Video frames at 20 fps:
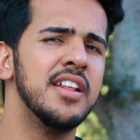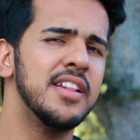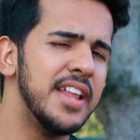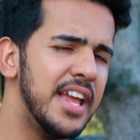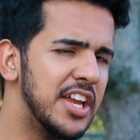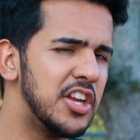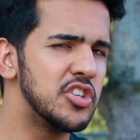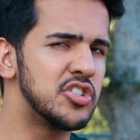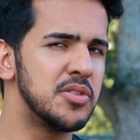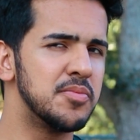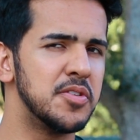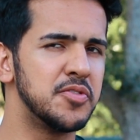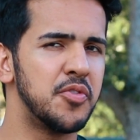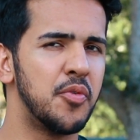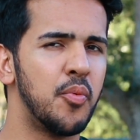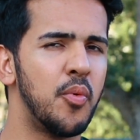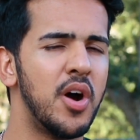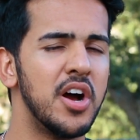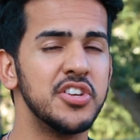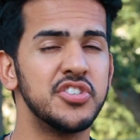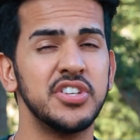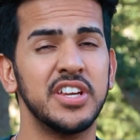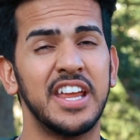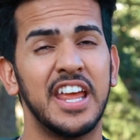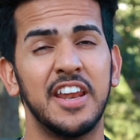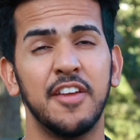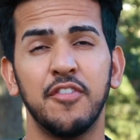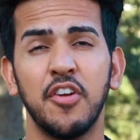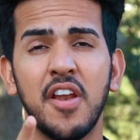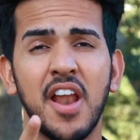Thank you so much for watching,
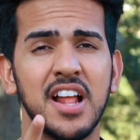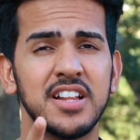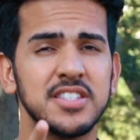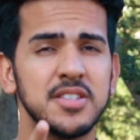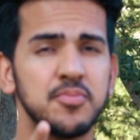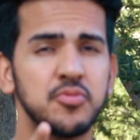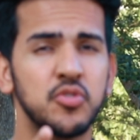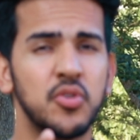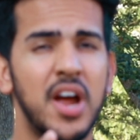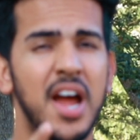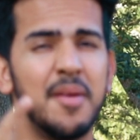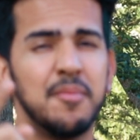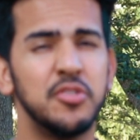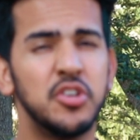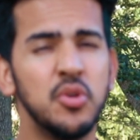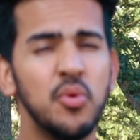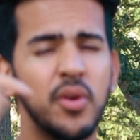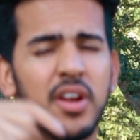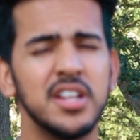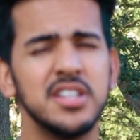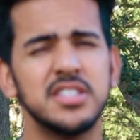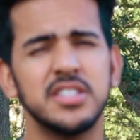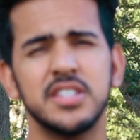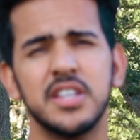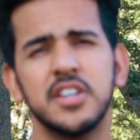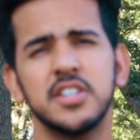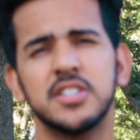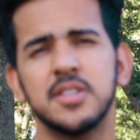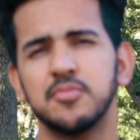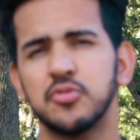and if you're not subscribed, do
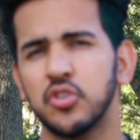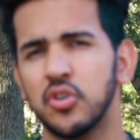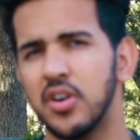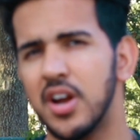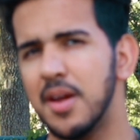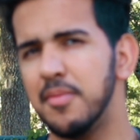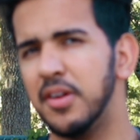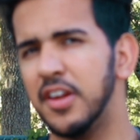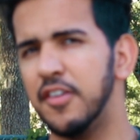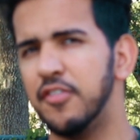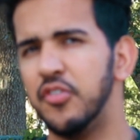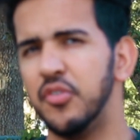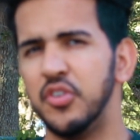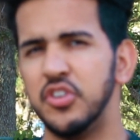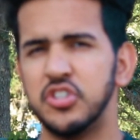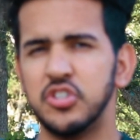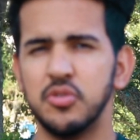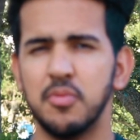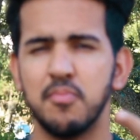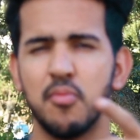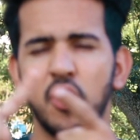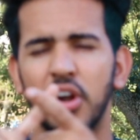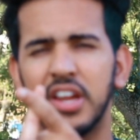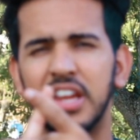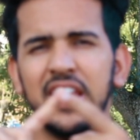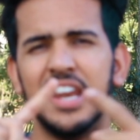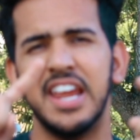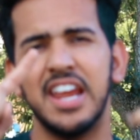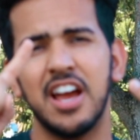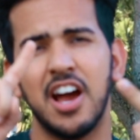consider subscribing if you're into
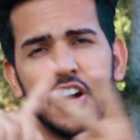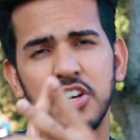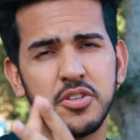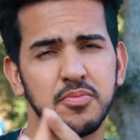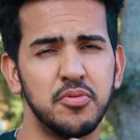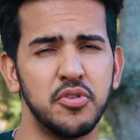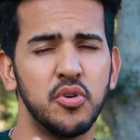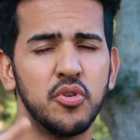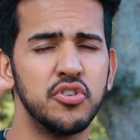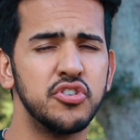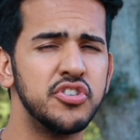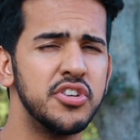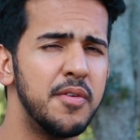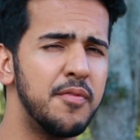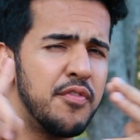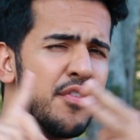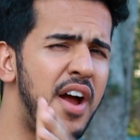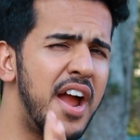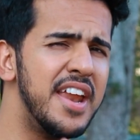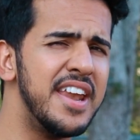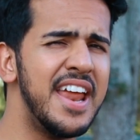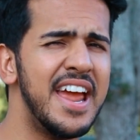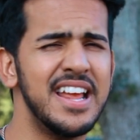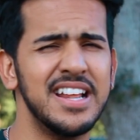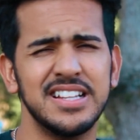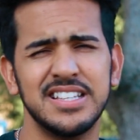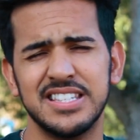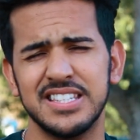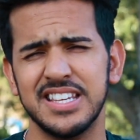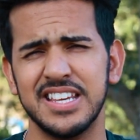marketing, entrepreneurship,
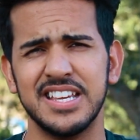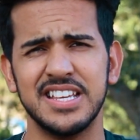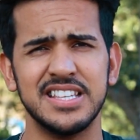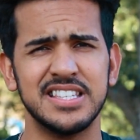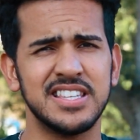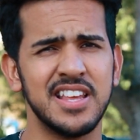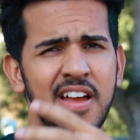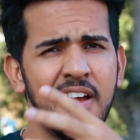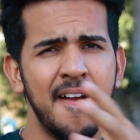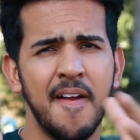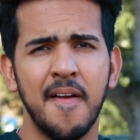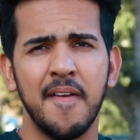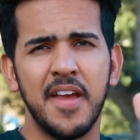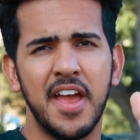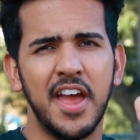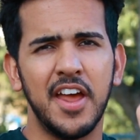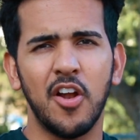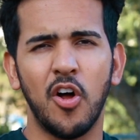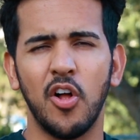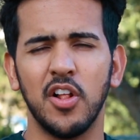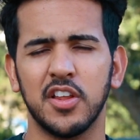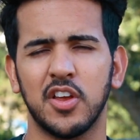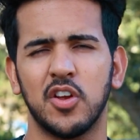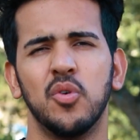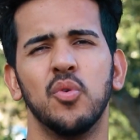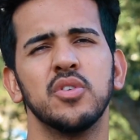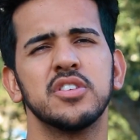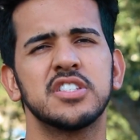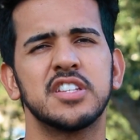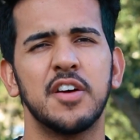finances, and all the
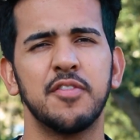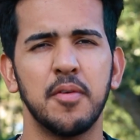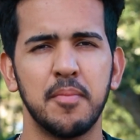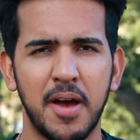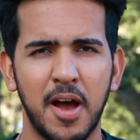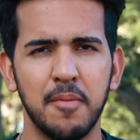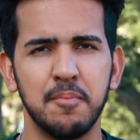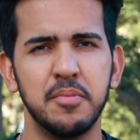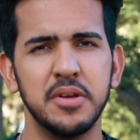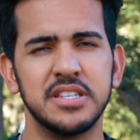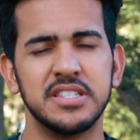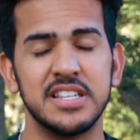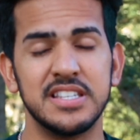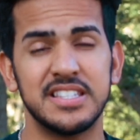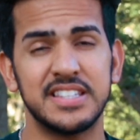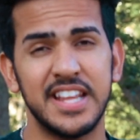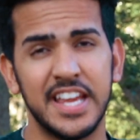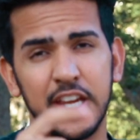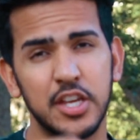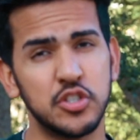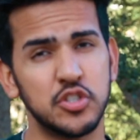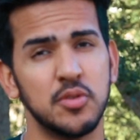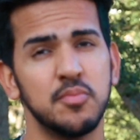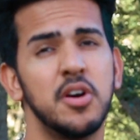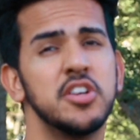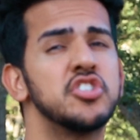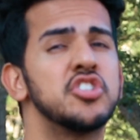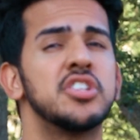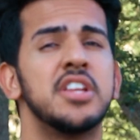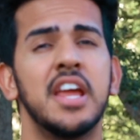cool stuff about business. Thank you so
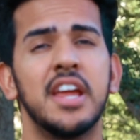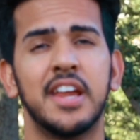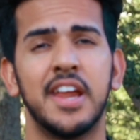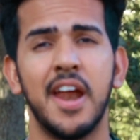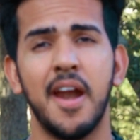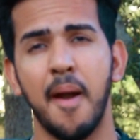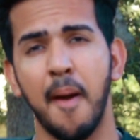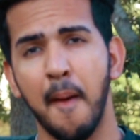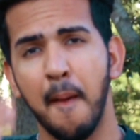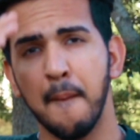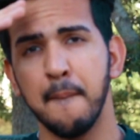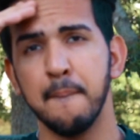much. Take care.